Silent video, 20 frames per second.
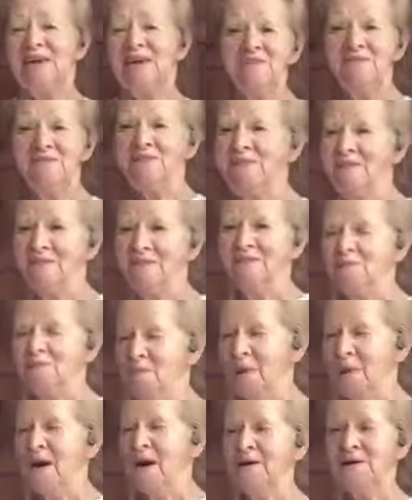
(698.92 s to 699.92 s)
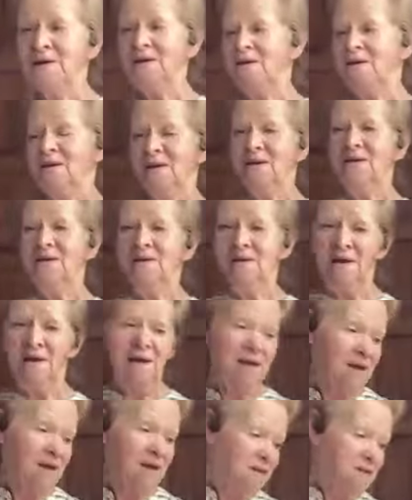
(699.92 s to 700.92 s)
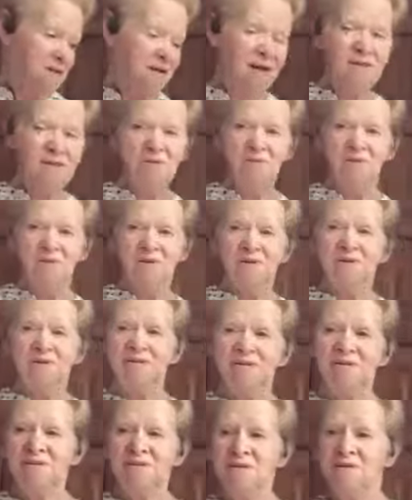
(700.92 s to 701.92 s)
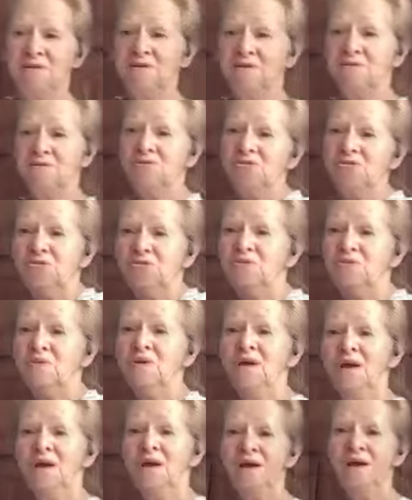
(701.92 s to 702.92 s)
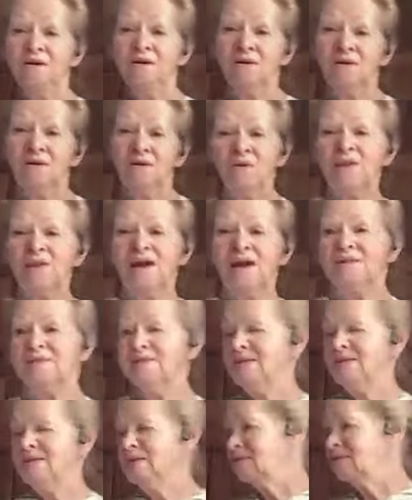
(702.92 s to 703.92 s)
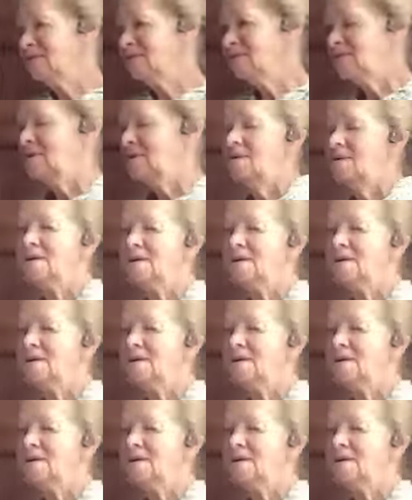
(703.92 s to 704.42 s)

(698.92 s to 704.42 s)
everything in the body. And another one is to go like this.